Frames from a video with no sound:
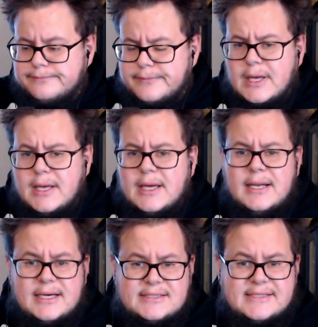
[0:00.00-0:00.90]

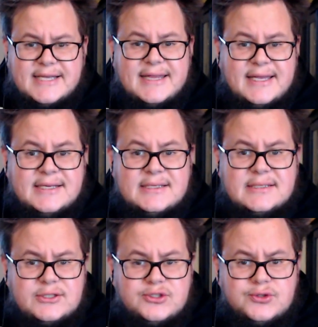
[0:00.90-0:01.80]
let's get
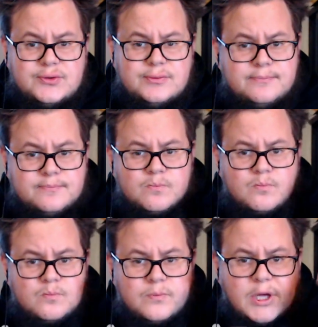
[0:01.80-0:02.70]
into
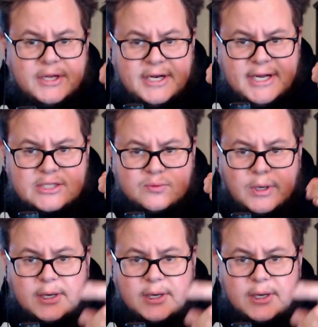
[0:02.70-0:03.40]
the next one.